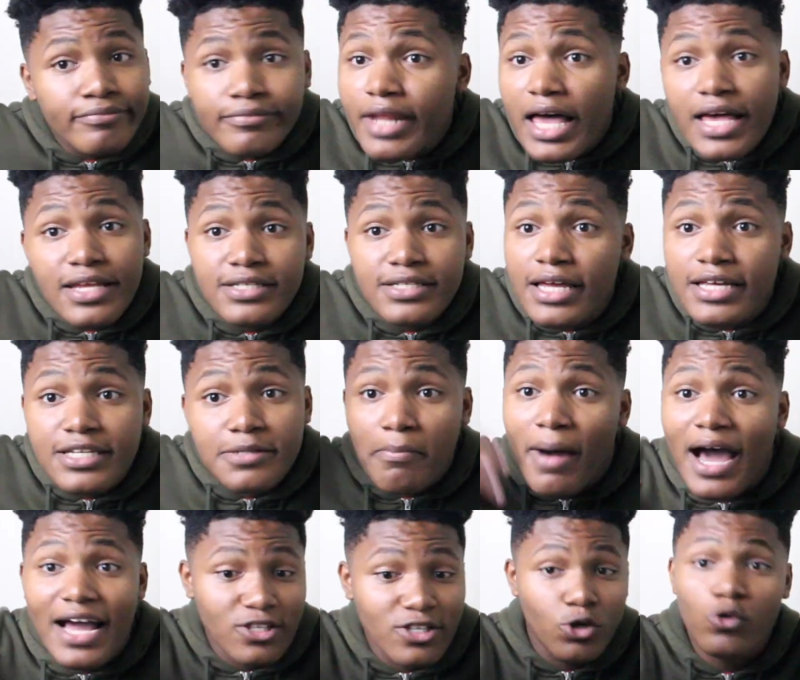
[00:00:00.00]
That's
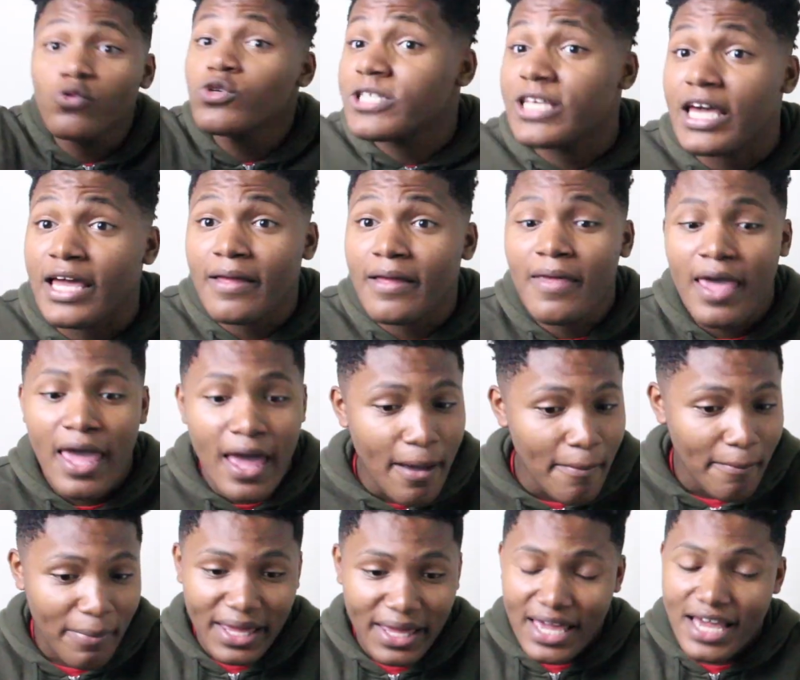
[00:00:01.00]
my 2 cents.
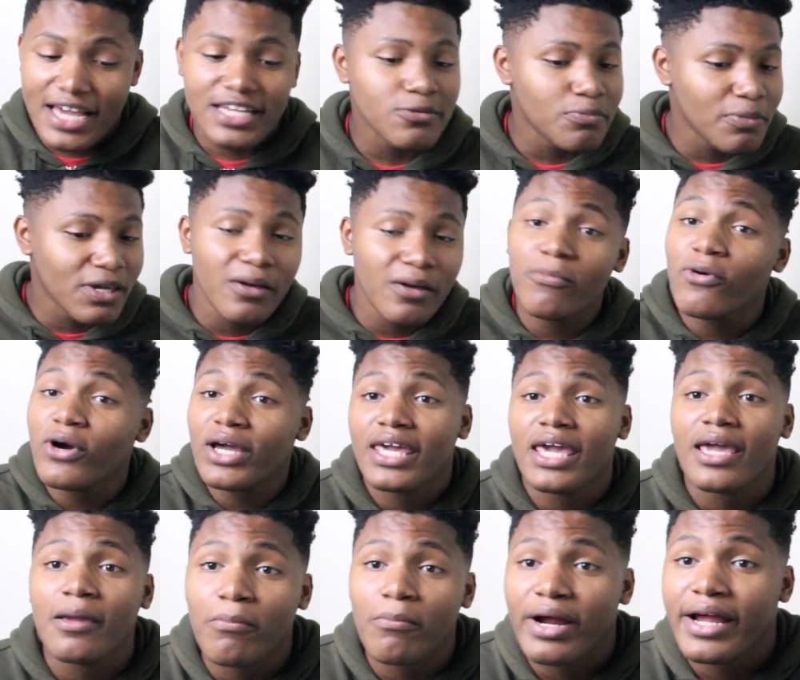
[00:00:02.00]
But yeah, it's been your boy
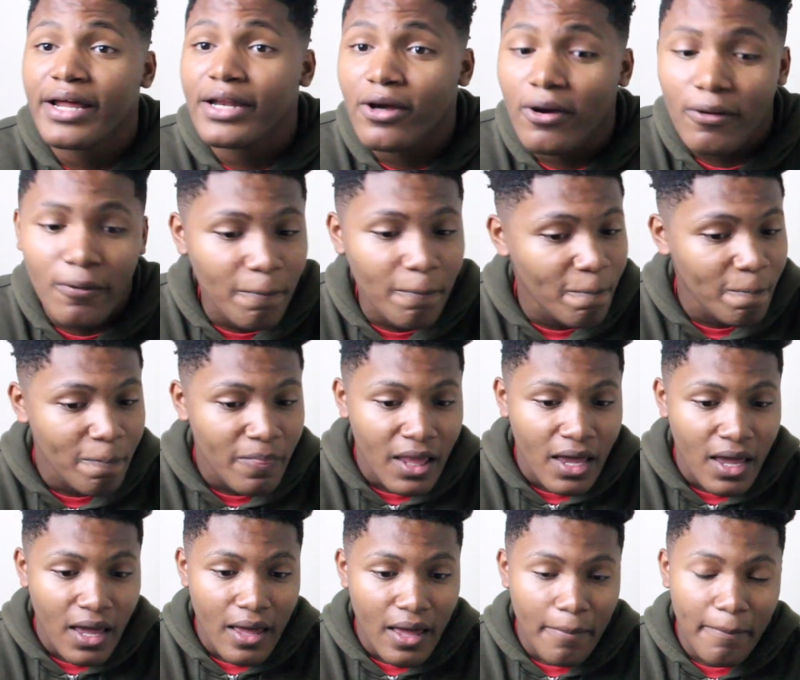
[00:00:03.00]
Kvngbrando.
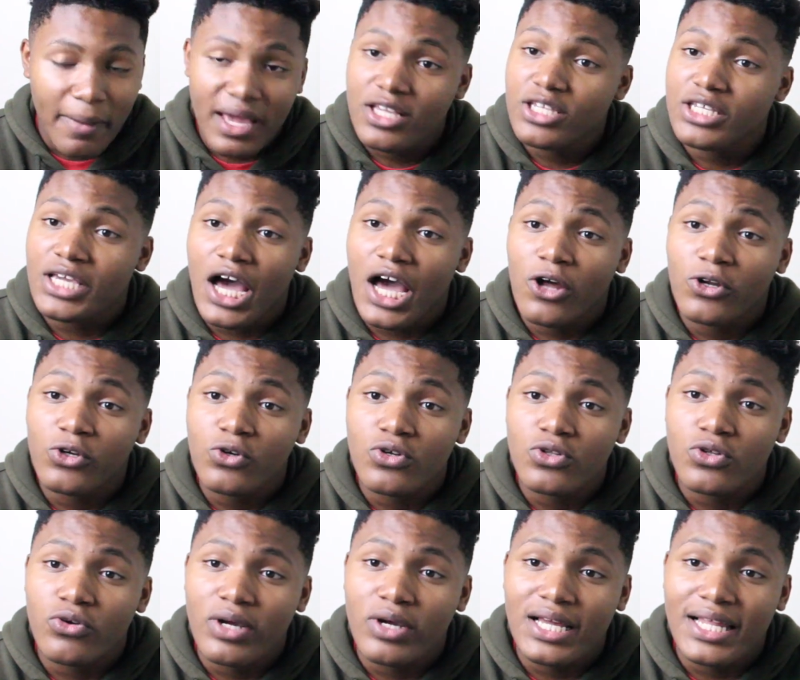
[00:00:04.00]
Make sure y'all do
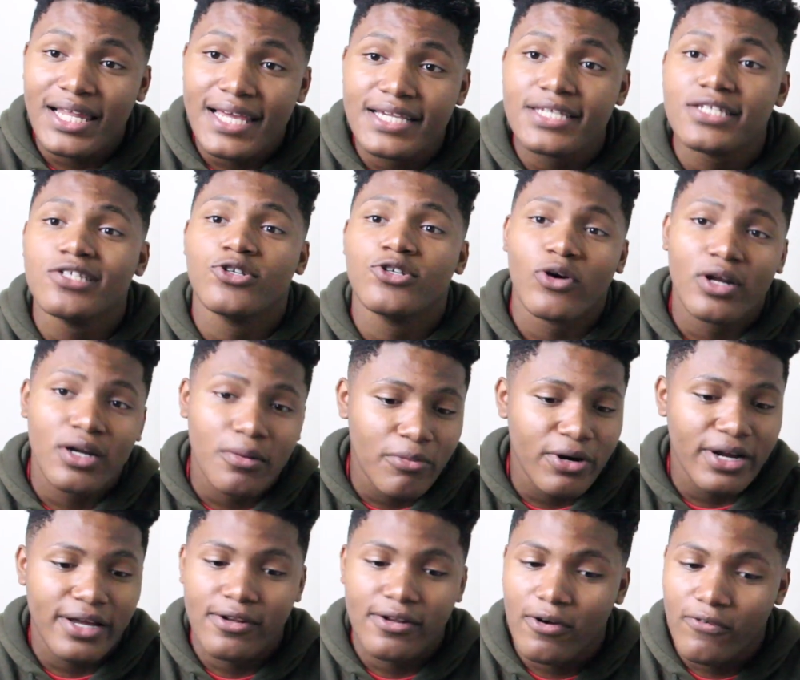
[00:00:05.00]
the 3 clicks. Join the
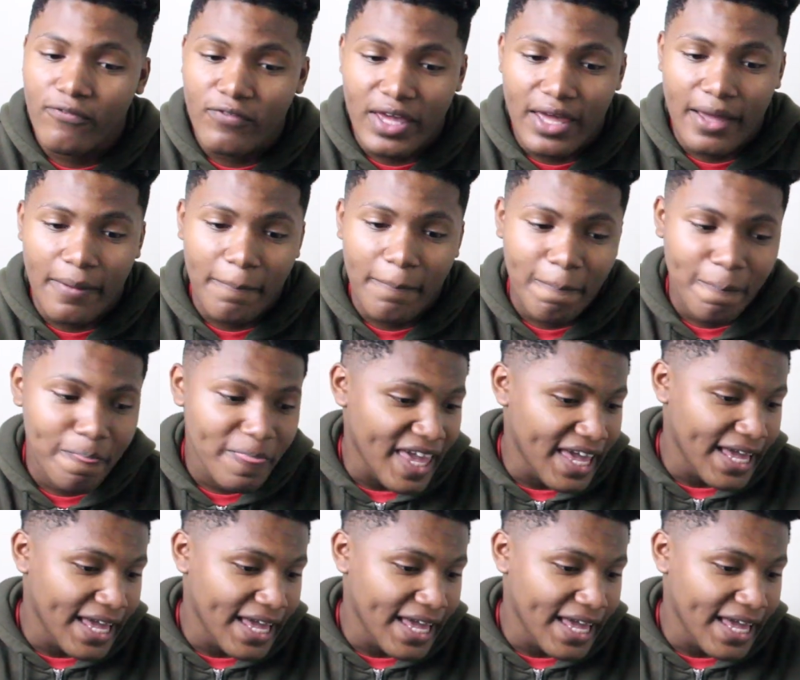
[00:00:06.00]
Brando fam.